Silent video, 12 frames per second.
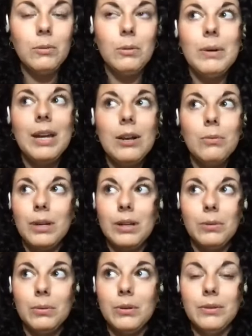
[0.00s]
I mean, we had
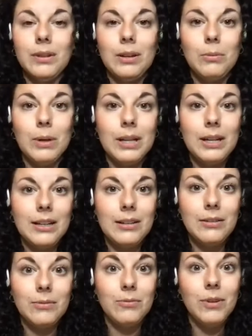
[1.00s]
weeks where it was like we need
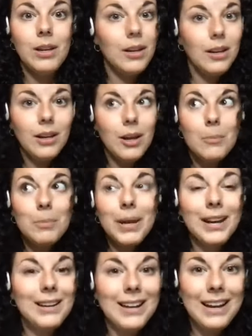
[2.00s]
to
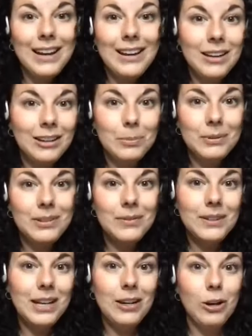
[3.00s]
pick a day, a
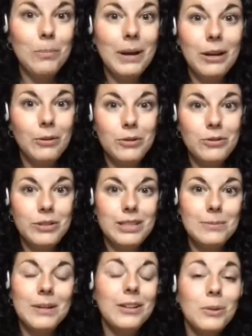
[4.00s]
specific day to go buy
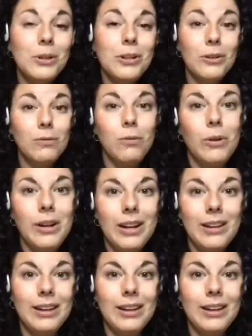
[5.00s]
groceries because we couldn't afford it.